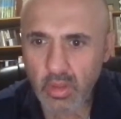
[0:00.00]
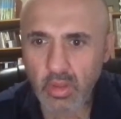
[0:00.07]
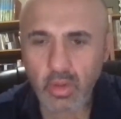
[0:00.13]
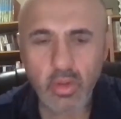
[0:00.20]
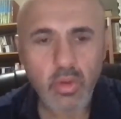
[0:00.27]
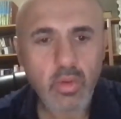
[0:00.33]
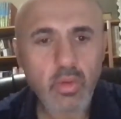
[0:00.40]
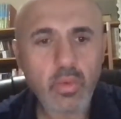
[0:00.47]

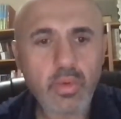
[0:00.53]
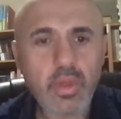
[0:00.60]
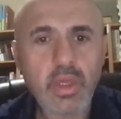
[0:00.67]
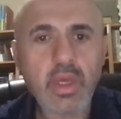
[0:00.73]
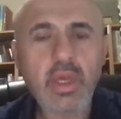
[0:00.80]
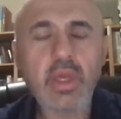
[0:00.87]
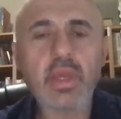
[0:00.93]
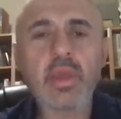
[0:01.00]

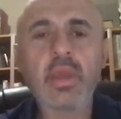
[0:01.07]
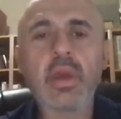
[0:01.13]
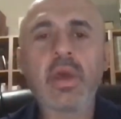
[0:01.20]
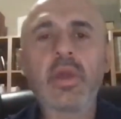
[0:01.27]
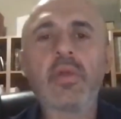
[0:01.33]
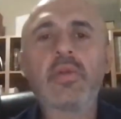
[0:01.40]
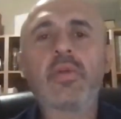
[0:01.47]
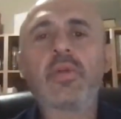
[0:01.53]
Okay,
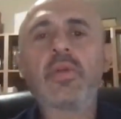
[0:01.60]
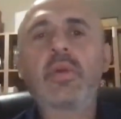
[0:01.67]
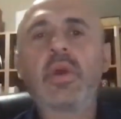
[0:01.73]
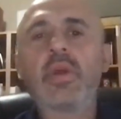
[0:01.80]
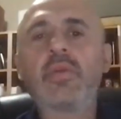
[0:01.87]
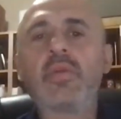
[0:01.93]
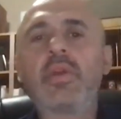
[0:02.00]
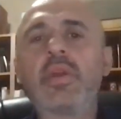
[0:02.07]
guys.
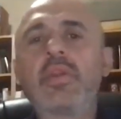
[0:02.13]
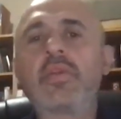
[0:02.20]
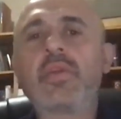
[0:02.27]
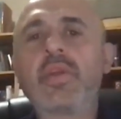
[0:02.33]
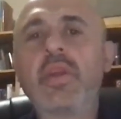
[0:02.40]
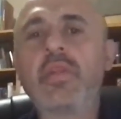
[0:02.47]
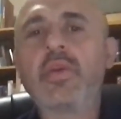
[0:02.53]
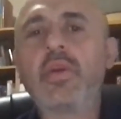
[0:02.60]
As you can
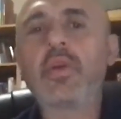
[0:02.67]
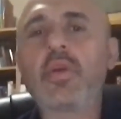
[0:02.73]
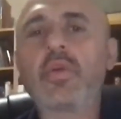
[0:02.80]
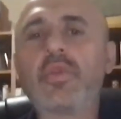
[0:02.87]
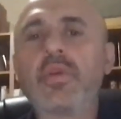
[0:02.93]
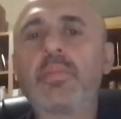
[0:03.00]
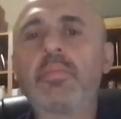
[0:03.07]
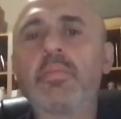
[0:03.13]
see,
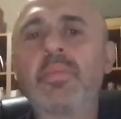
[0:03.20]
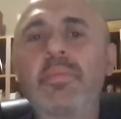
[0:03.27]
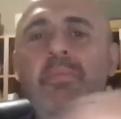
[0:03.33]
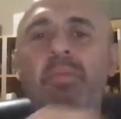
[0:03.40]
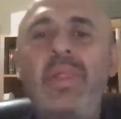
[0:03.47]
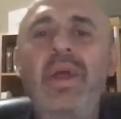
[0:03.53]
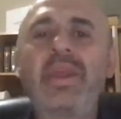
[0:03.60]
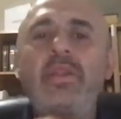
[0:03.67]
there's a
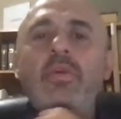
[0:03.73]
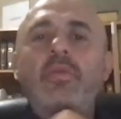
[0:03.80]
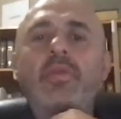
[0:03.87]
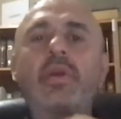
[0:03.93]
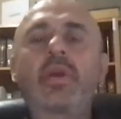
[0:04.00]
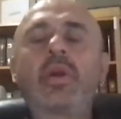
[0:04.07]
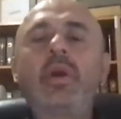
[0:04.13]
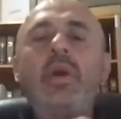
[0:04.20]
light over
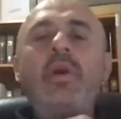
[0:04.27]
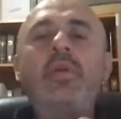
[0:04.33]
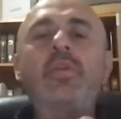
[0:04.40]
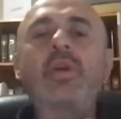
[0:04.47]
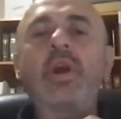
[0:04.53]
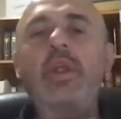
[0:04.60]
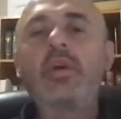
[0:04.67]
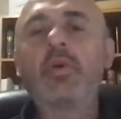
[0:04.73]
there.
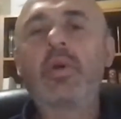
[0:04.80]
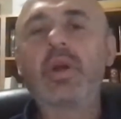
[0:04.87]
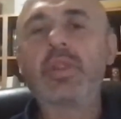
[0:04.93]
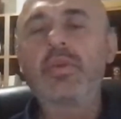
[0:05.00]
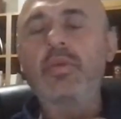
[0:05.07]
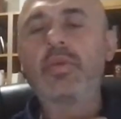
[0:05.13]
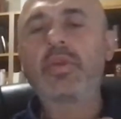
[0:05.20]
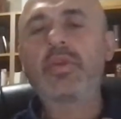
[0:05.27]
Sorry, I don't
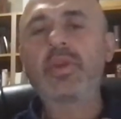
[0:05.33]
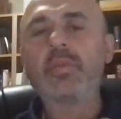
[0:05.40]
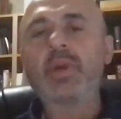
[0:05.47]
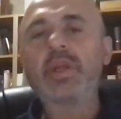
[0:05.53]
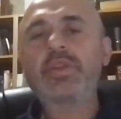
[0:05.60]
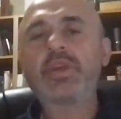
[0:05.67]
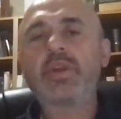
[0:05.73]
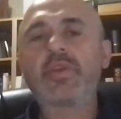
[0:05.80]
want you to see
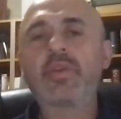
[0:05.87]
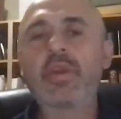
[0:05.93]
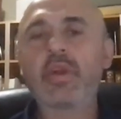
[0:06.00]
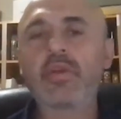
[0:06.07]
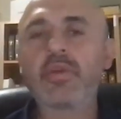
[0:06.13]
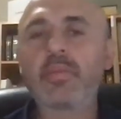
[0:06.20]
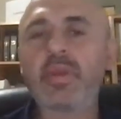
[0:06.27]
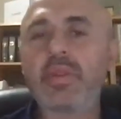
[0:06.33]
my chest
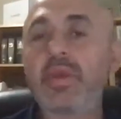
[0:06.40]
hairs and be